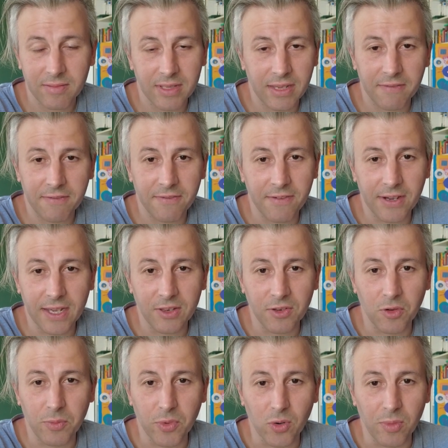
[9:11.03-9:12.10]
they find
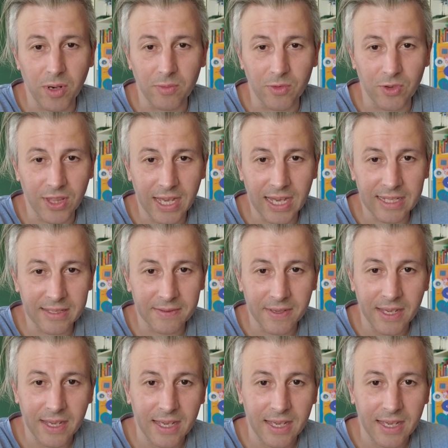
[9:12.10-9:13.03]
no problem with that,